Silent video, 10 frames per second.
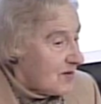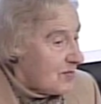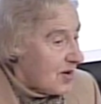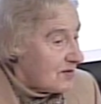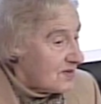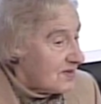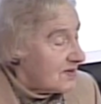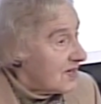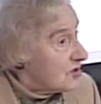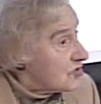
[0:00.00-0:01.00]
about
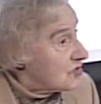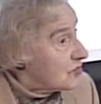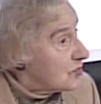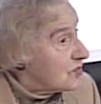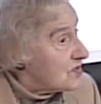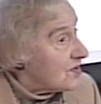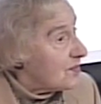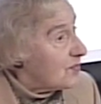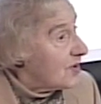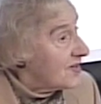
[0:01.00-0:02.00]
issues
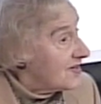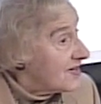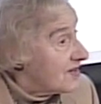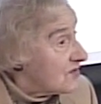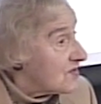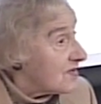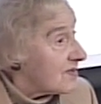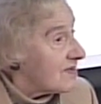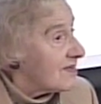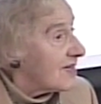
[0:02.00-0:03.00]
or politics
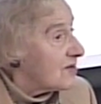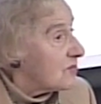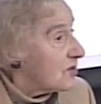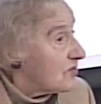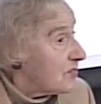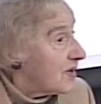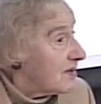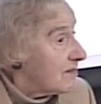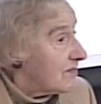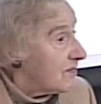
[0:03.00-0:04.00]
that would have
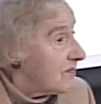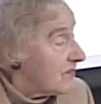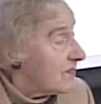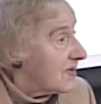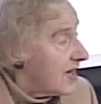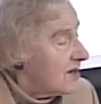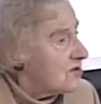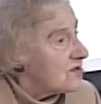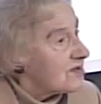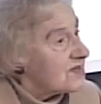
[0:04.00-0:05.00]
been
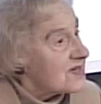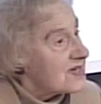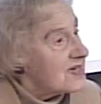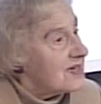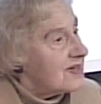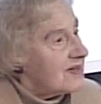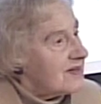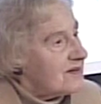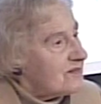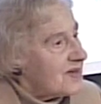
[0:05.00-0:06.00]
dangerous.
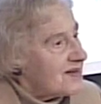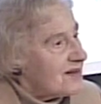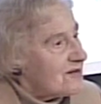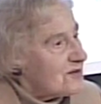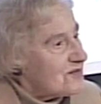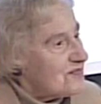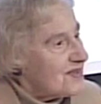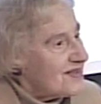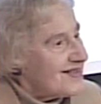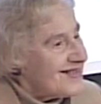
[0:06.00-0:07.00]
But I was
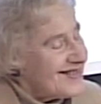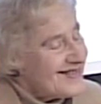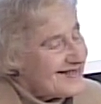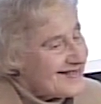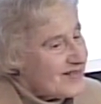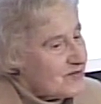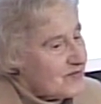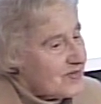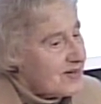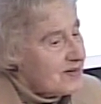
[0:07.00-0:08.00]
very,
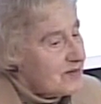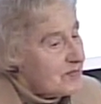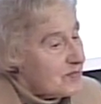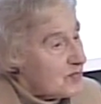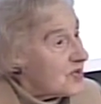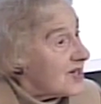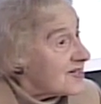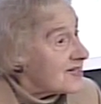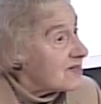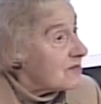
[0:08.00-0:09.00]
very
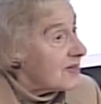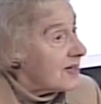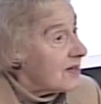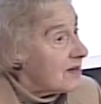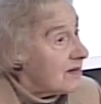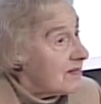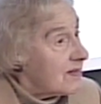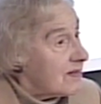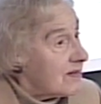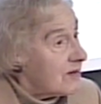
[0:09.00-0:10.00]
impressed when I
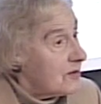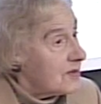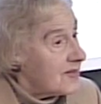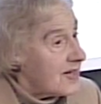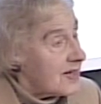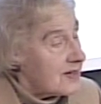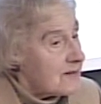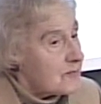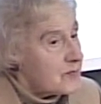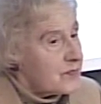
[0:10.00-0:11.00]
heard that.
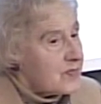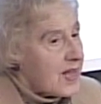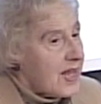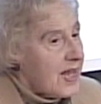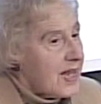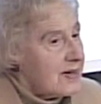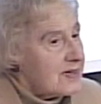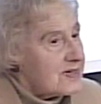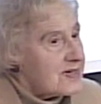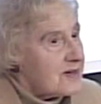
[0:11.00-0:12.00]
And